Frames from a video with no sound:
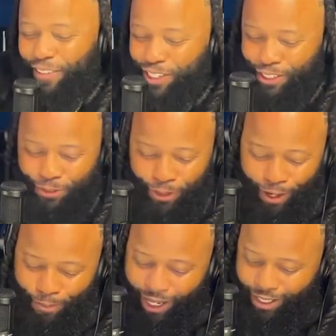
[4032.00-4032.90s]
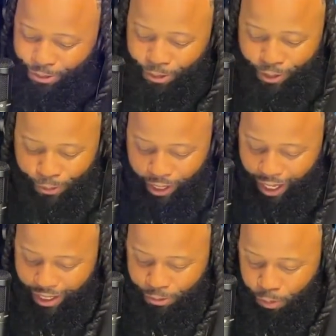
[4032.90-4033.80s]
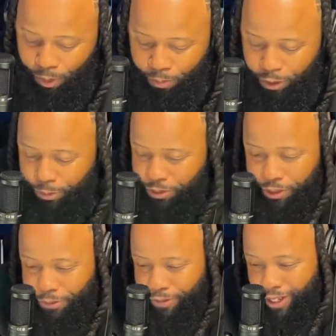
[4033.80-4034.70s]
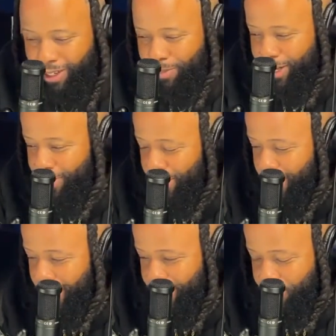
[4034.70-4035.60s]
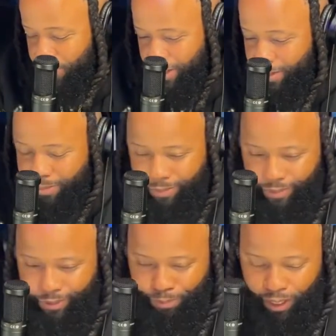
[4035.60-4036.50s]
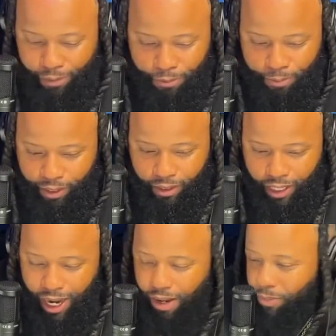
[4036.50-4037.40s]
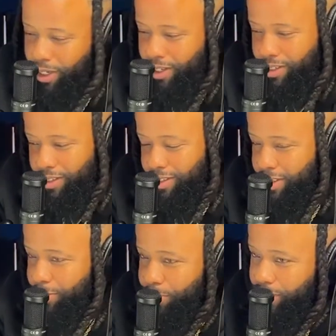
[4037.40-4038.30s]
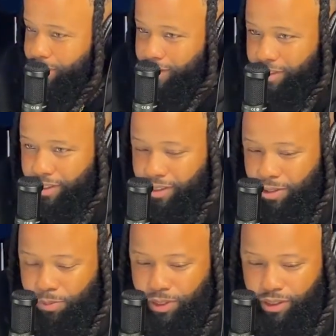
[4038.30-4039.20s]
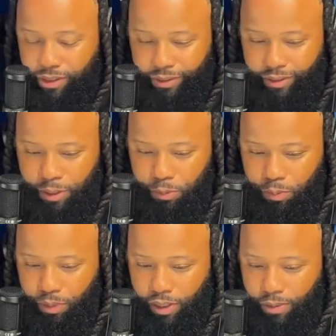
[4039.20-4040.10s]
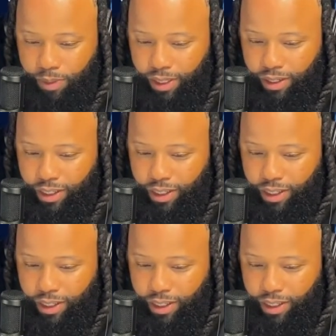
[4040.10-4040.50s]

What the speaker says: I just want my boys to be treated fairly, man, regardless who come play for me or not, man. Just keep it. You know what I mean? Keep it a buck, man.